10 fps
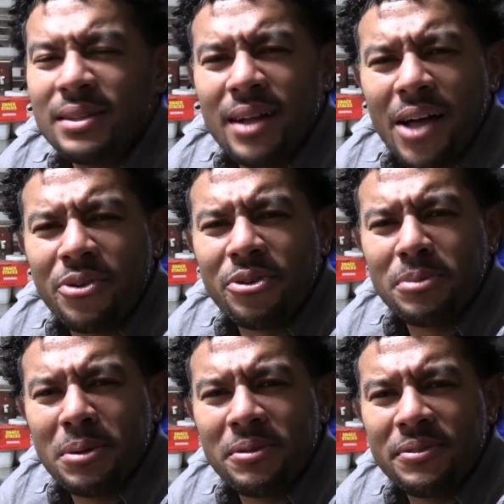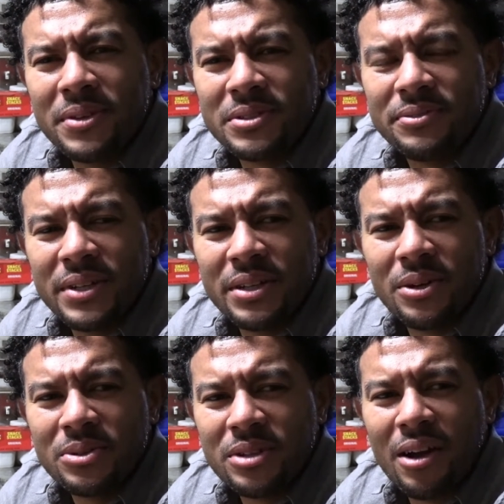I don't remember if it was a
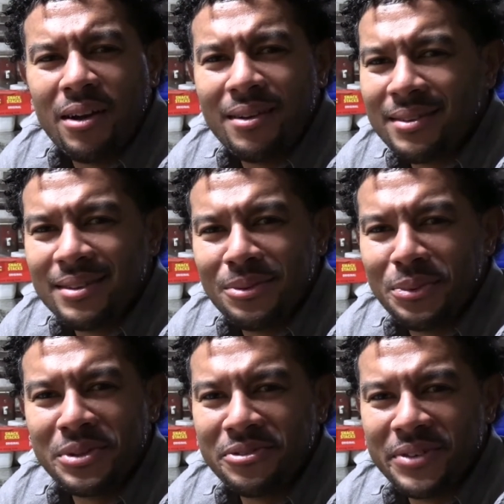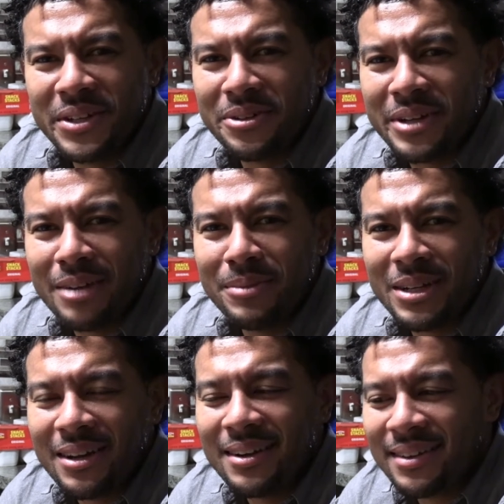video. No, wasn't no video game
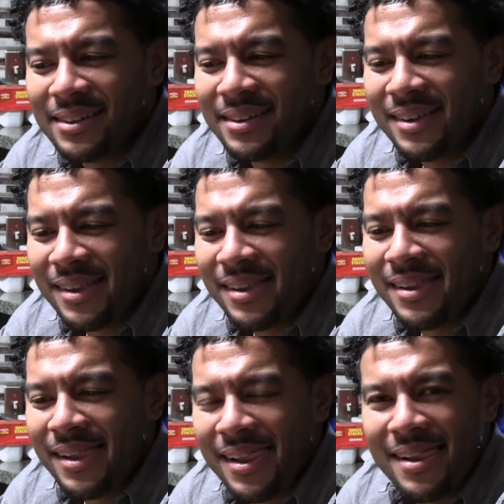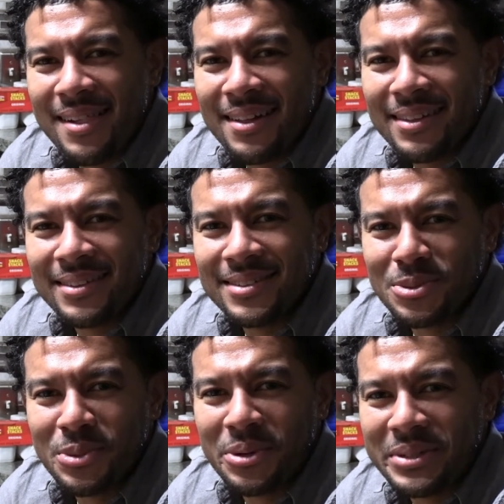in there. This
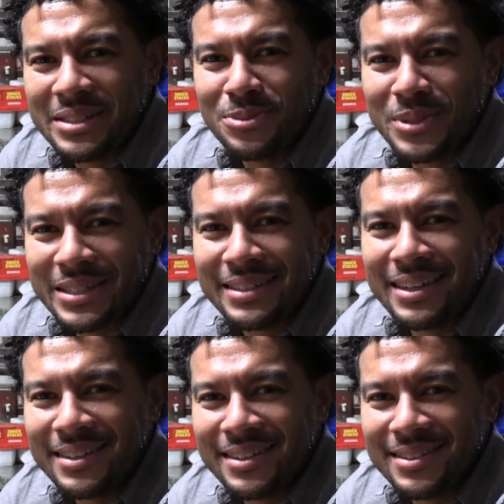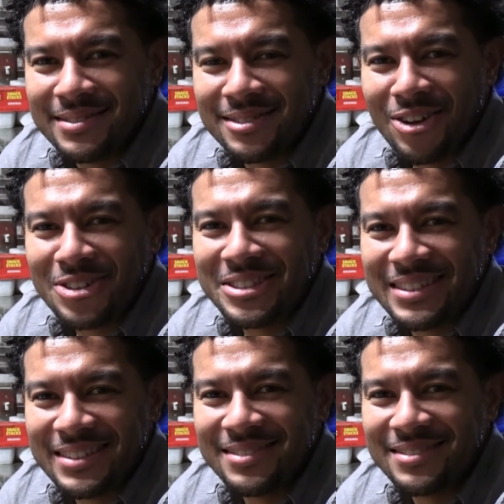is where we just went to kick it and talk
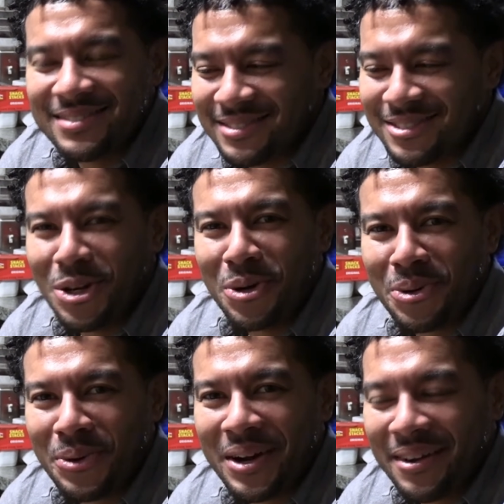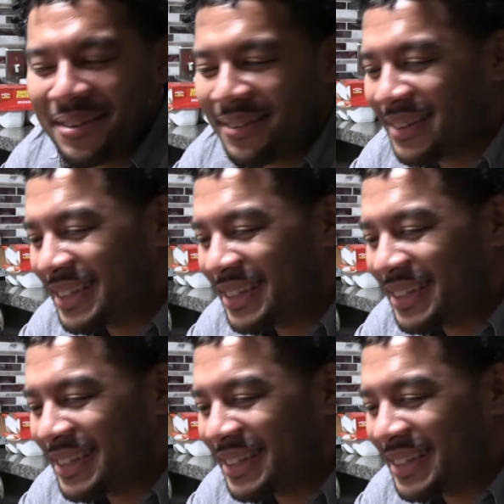shit and joke around.